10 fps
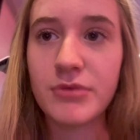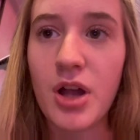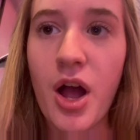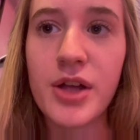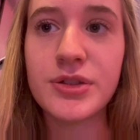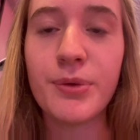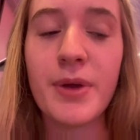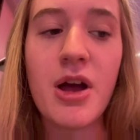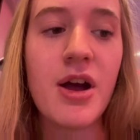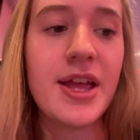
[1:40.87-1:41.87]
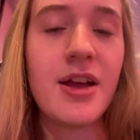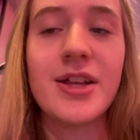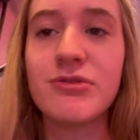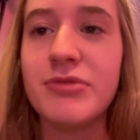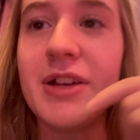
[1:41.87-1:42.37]
guys, we are here.
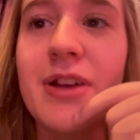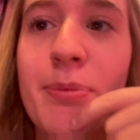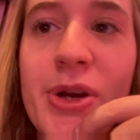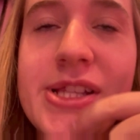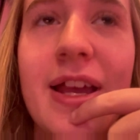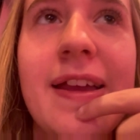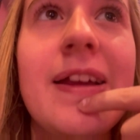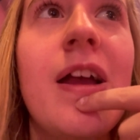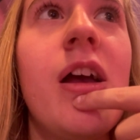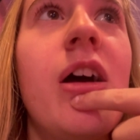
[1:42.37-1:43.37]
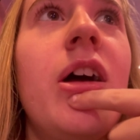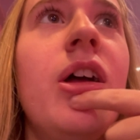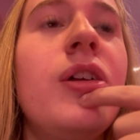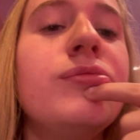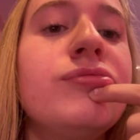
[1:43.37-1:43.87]
It's really, really pretty.
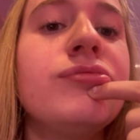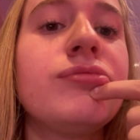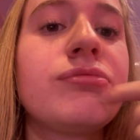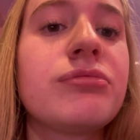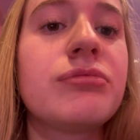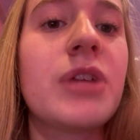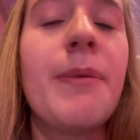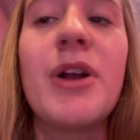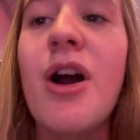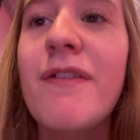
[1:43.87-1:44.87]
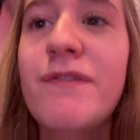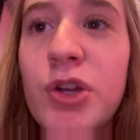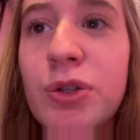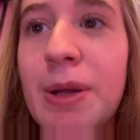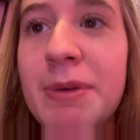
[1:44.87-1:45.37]
And we got our
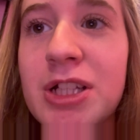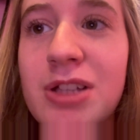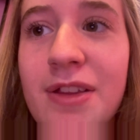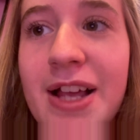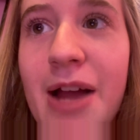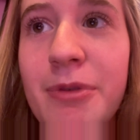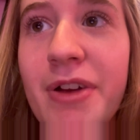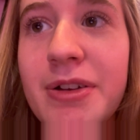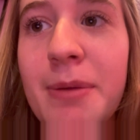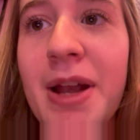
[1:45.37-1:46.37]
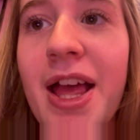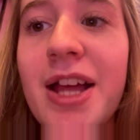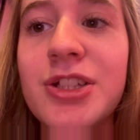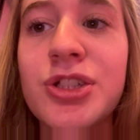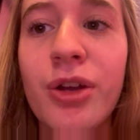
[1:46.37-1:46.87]
food. I'm gonna turn the camera around in a minute
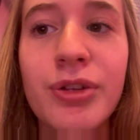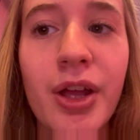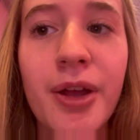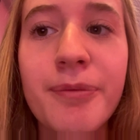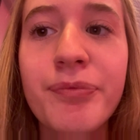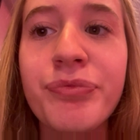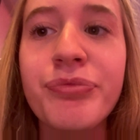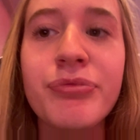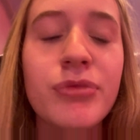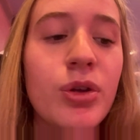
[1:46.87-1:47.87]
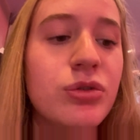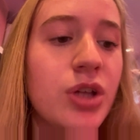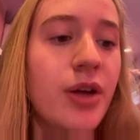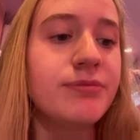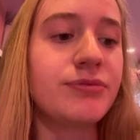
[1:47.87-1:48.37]
and show you.
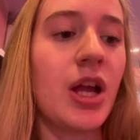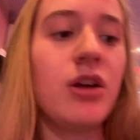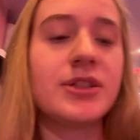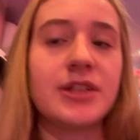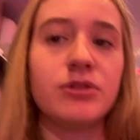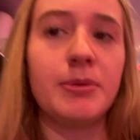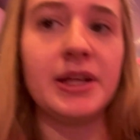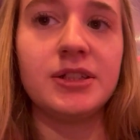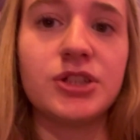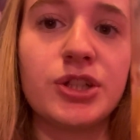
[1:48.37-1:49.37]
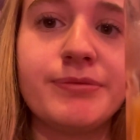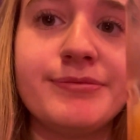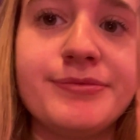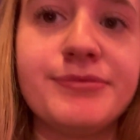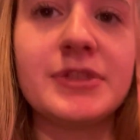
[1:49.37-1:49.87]
Also, I got sex on the beach.
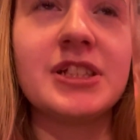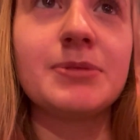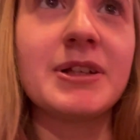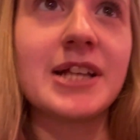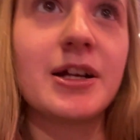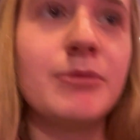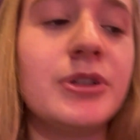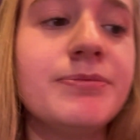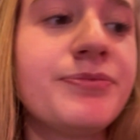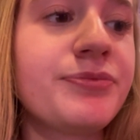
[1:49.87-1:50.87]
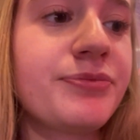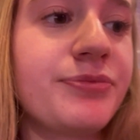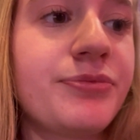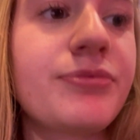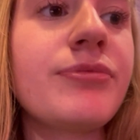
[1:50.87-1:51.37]
This is my second one.
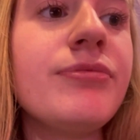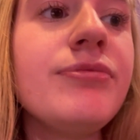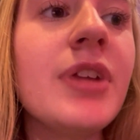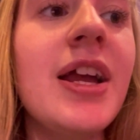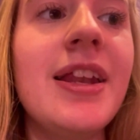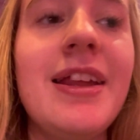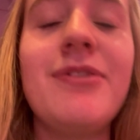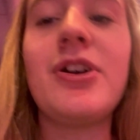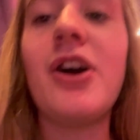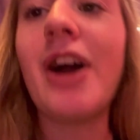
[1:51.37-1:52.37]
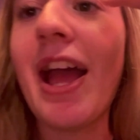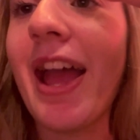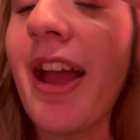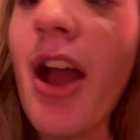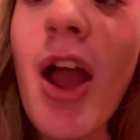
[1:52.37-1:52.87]
And they've got
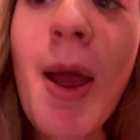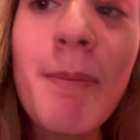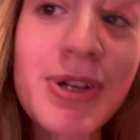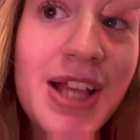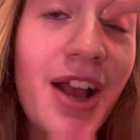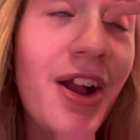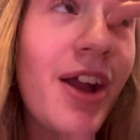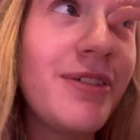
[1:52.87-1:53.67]
a prosecco.